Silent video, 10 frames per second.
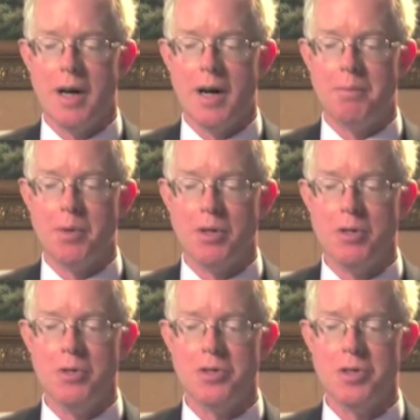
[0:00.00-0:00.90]

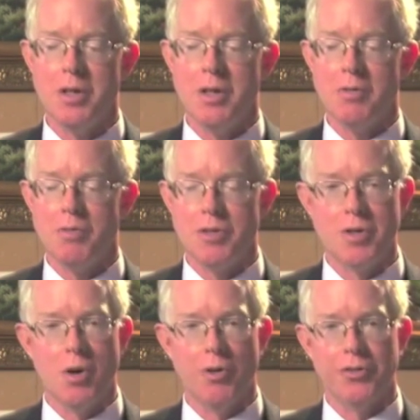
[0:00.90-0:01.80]
produce
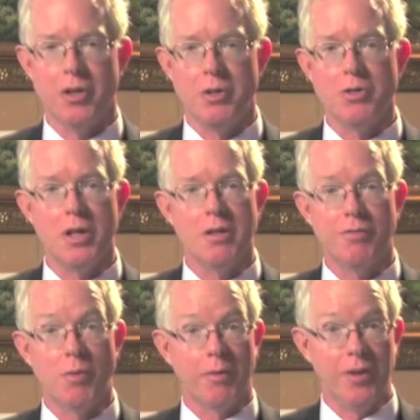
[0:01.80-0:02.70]
results, usually in the
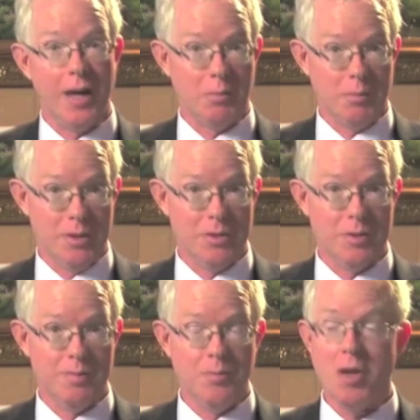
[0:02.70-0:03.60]
form of settlements,
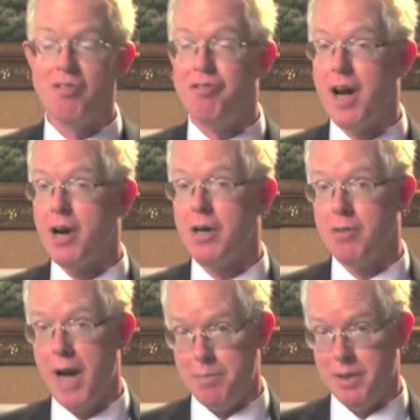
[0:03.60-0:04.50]
very
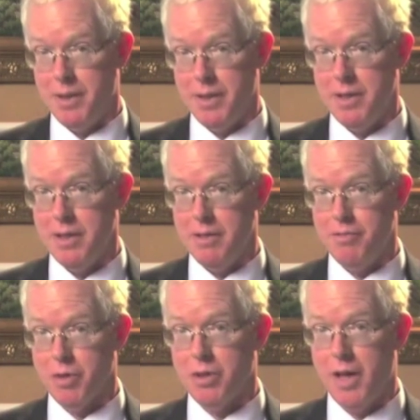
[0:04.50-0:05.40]
rapidly
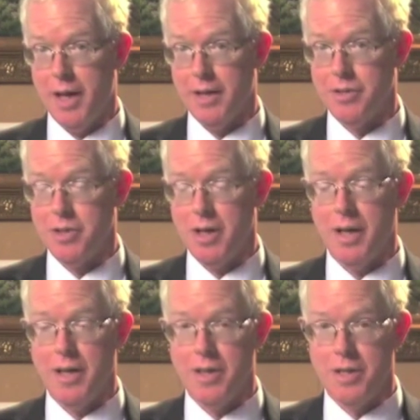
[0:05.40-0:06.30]
for clients
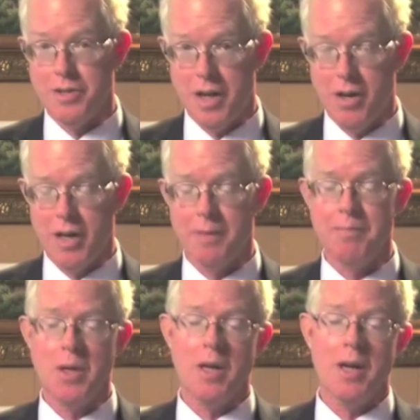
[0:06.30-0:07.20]
in this area.
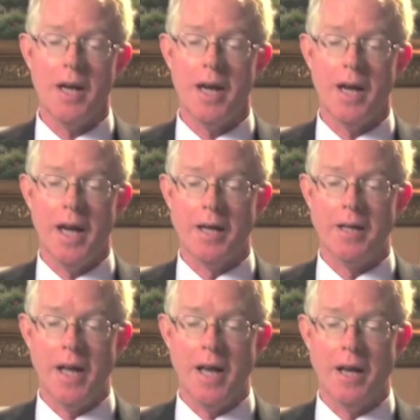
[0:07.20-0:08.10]

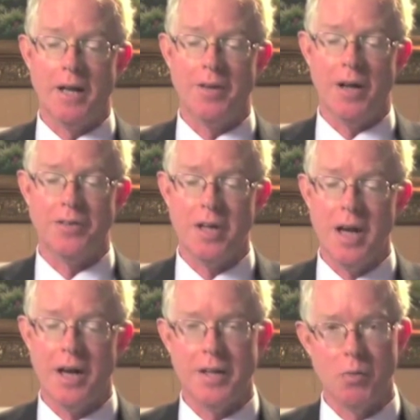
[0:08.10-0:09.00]
And I'll tell you
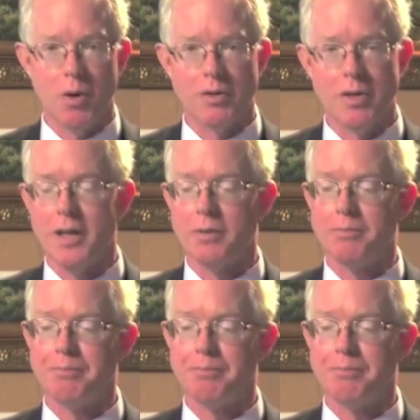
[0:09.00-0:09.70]
how they work together.